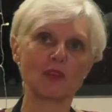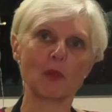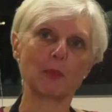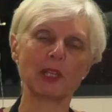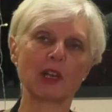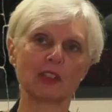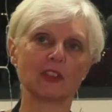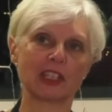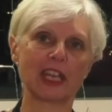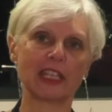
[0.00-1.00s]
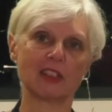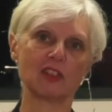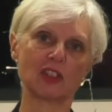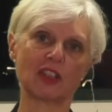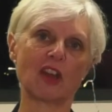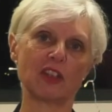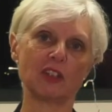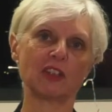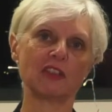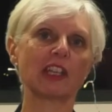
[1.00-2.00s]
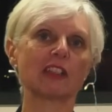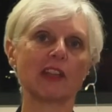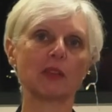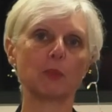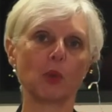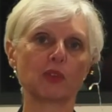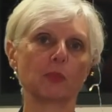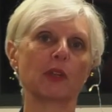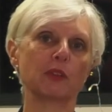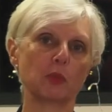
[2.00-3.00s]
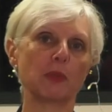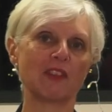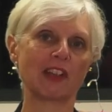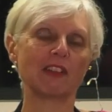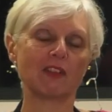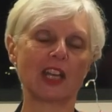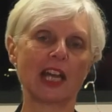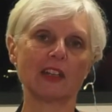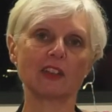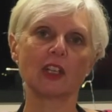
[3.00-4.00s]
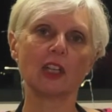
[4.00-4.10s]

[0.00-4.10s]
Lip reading: when we ice the cake and just you can decorate the bottom, which will be very flat.